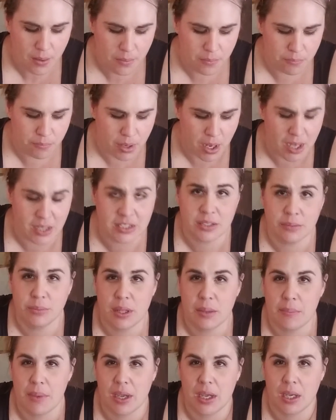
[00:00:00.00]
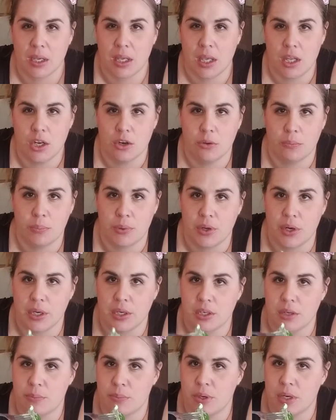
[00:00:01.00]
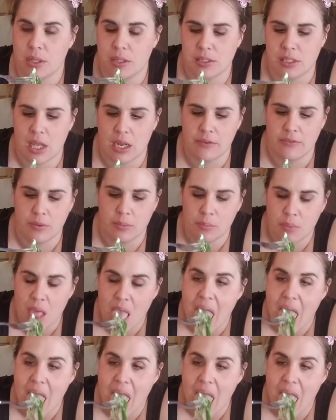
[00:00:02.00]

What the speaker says: possibly make a keto pudding to put inside of them.